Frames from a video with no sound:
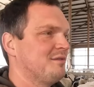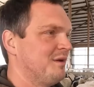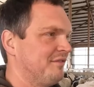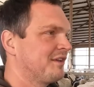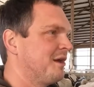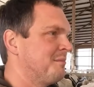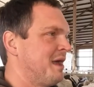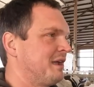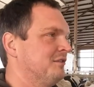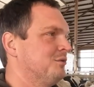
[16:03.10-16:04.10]
we have to come
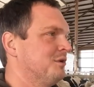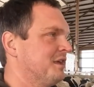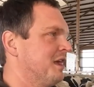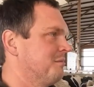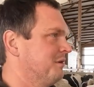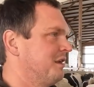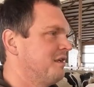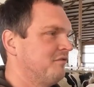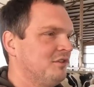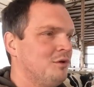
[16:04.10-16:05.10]
back and do it again, but I
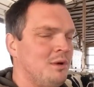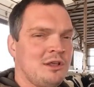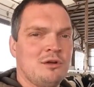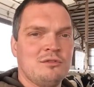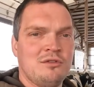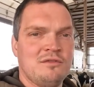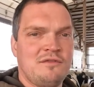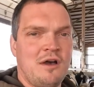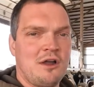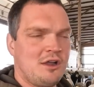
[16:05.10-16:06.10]
definitely don't want to go too
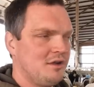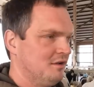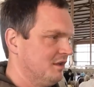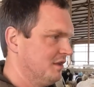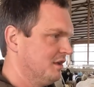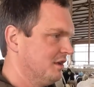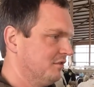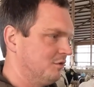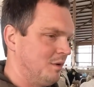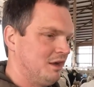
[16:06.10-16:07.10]
far
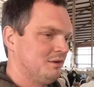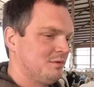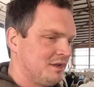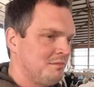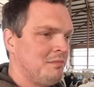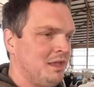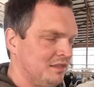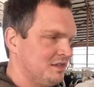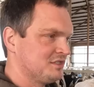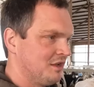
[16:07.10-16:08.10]
to where we're going to make
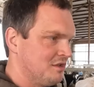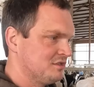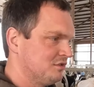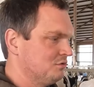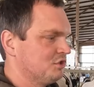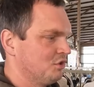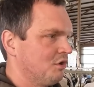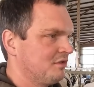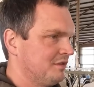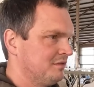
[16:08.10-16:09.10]
these stalls too
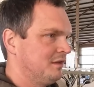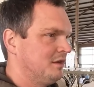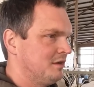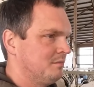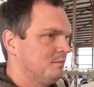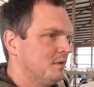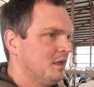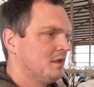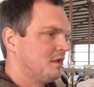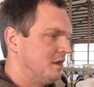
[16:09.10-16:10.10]
short and they're
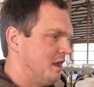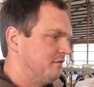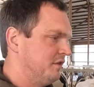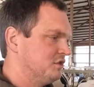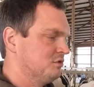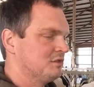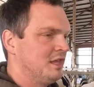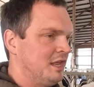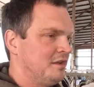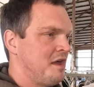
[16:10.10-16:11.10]
going to have issues
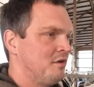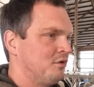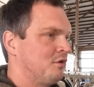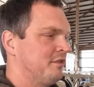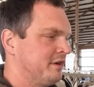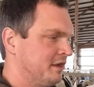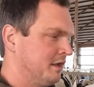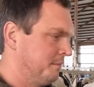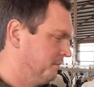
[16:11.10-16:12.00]
laying down, or they're going to